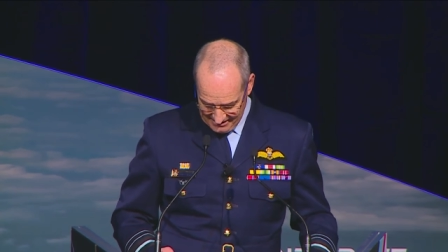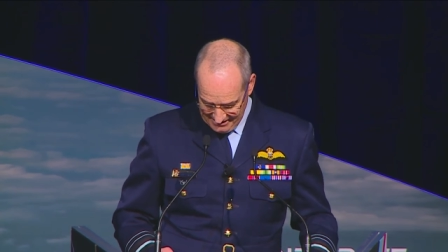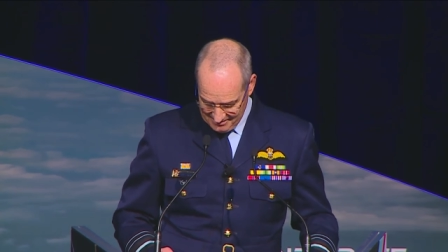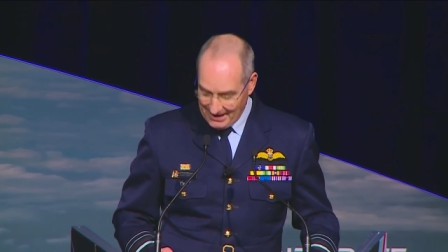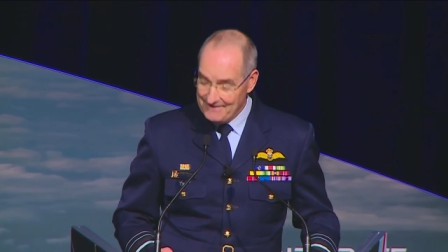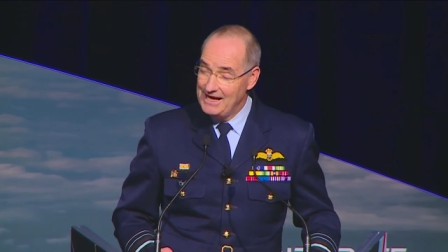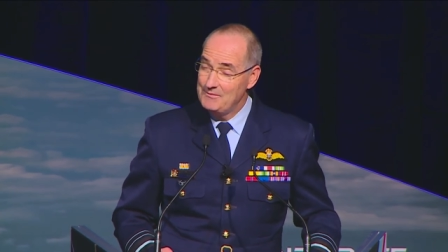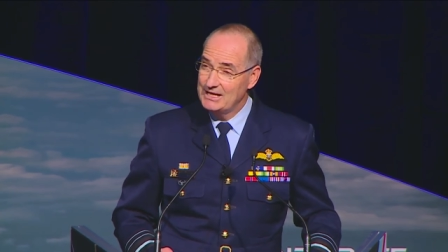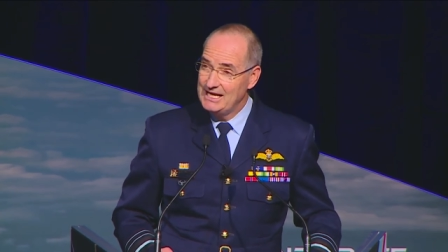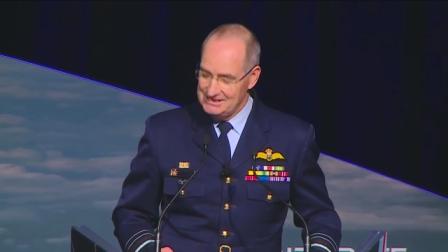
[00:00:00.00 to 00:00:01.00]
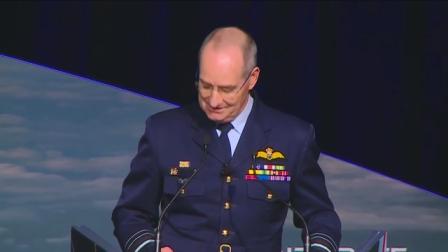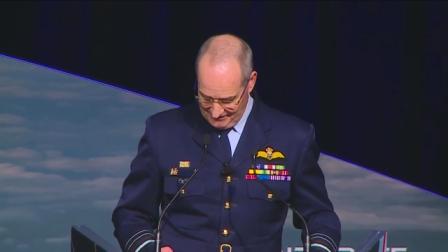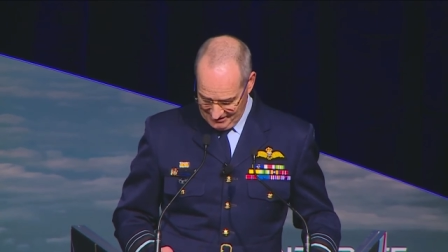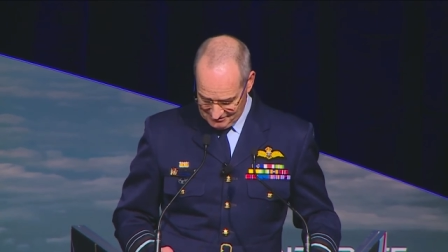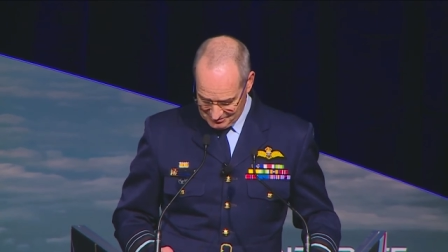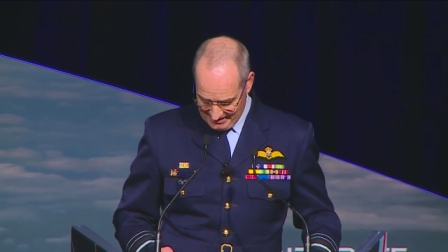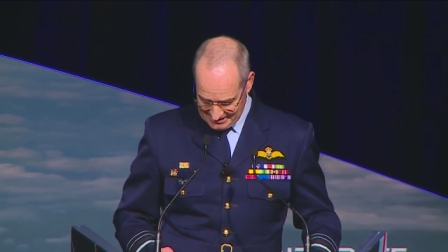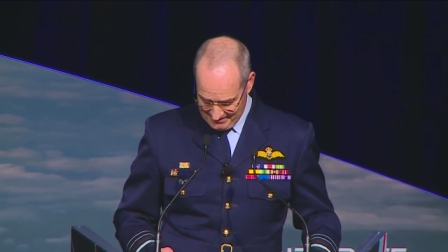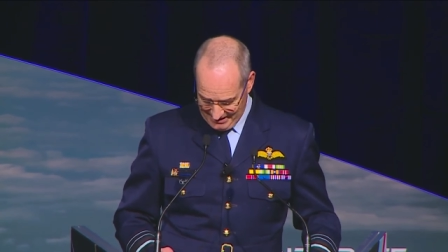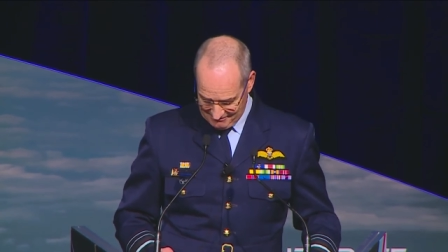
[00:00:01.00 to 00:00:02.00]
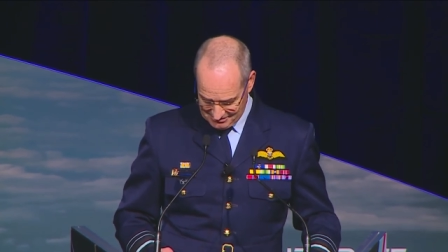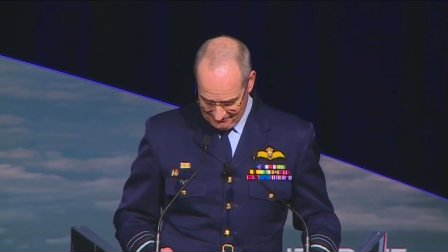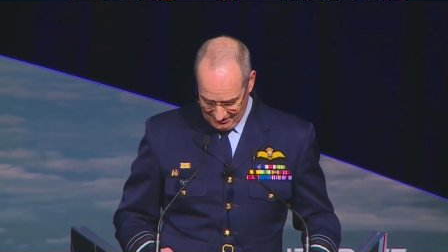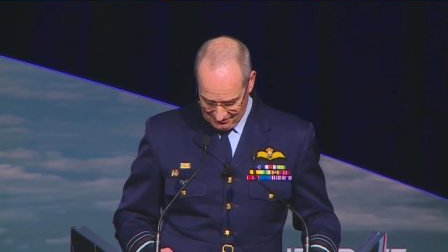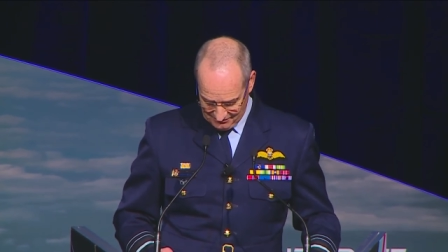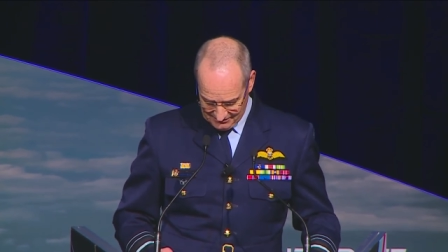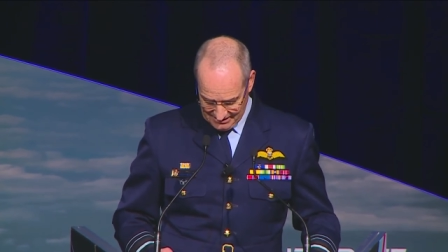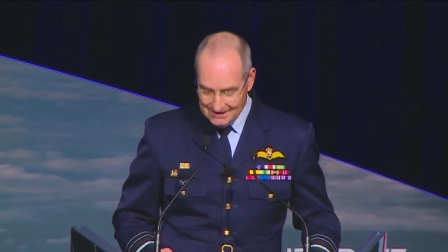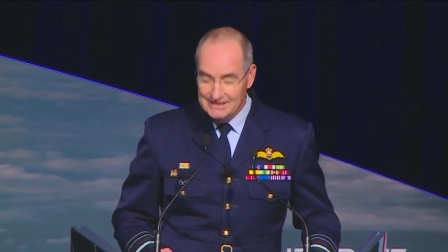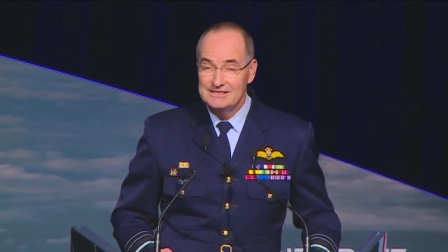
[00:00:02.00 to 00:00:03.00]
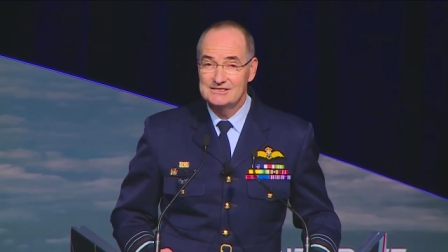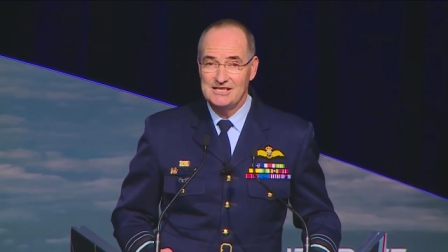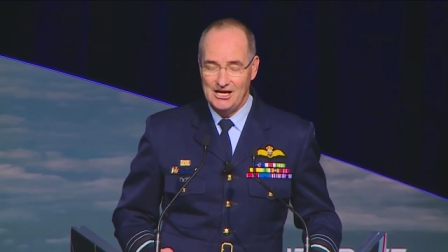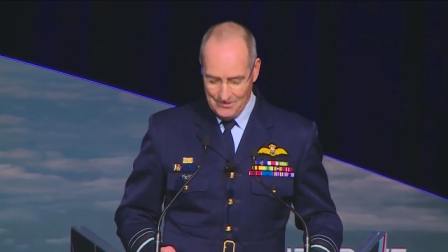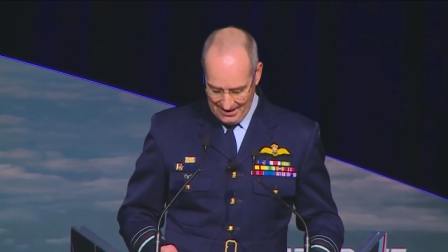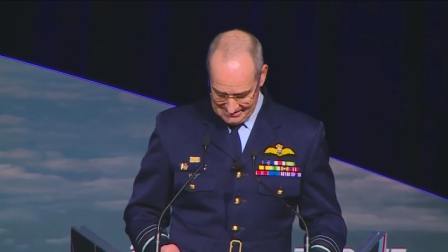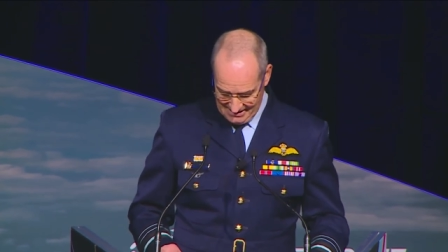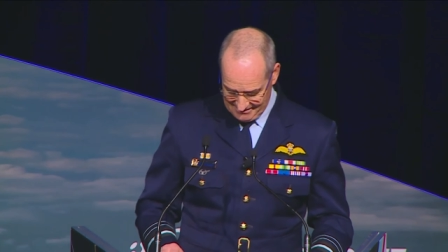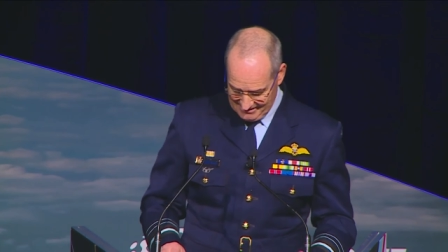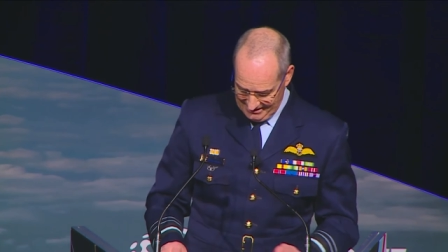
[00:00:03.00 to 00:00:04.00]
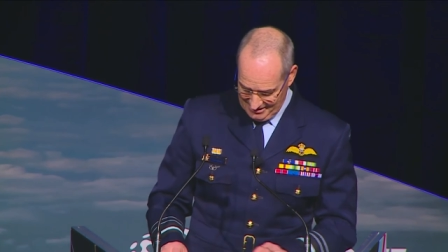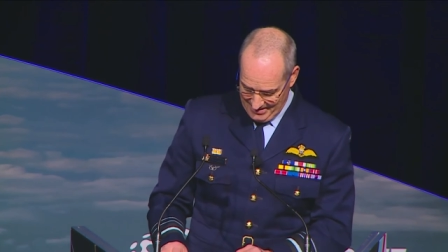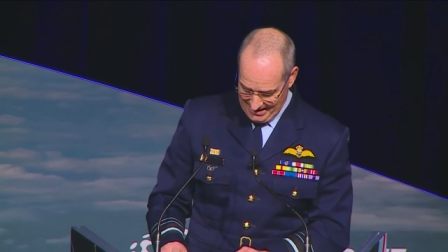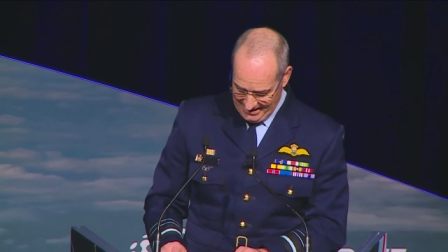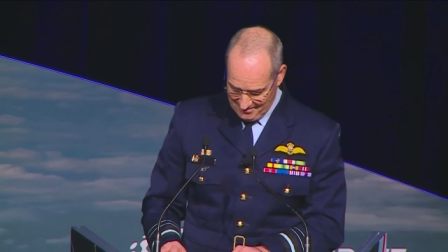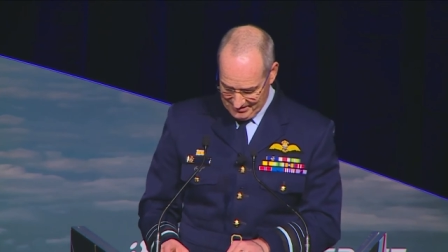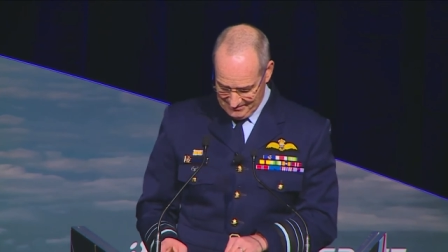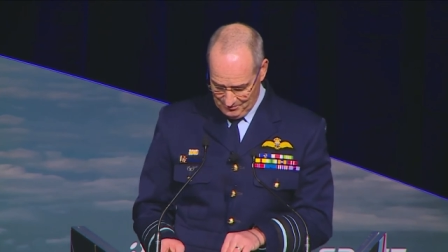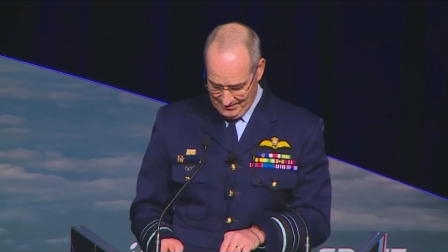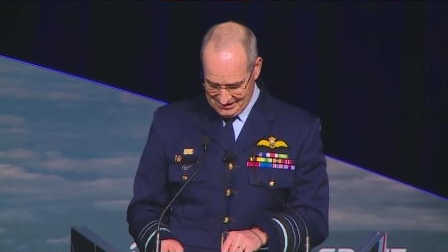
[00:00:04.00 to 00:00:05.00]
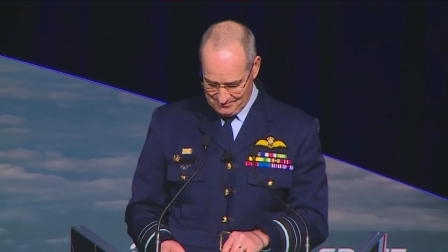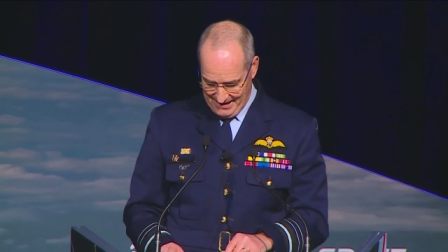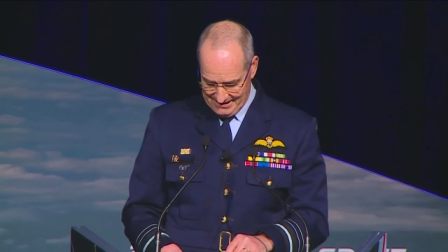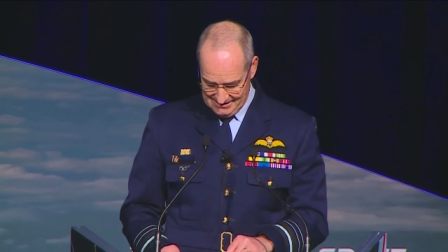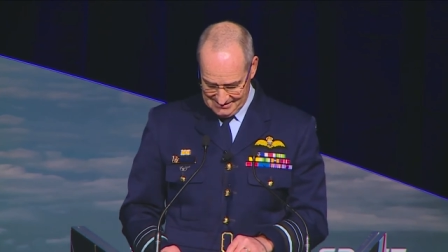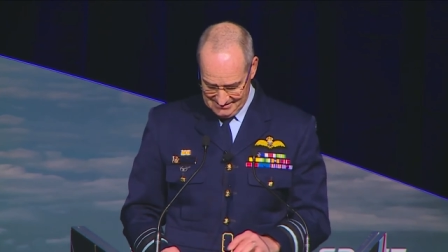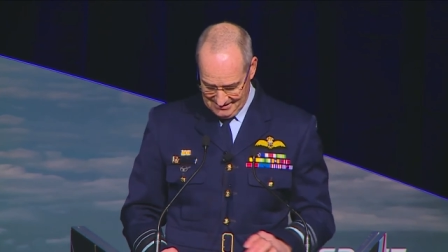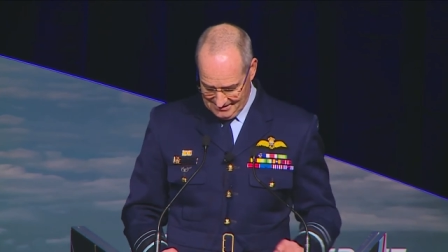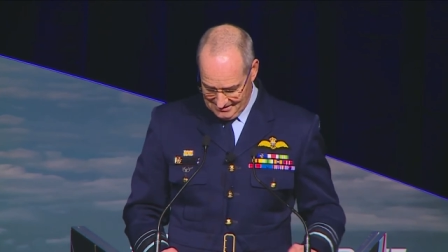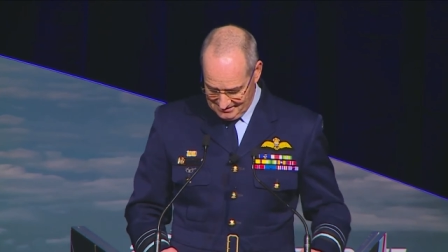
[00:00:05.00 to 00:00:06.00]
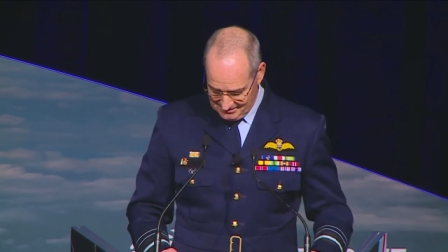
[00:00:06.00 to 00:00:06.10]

about the application of air and space power has evolved, so has our thinking about how people best manage to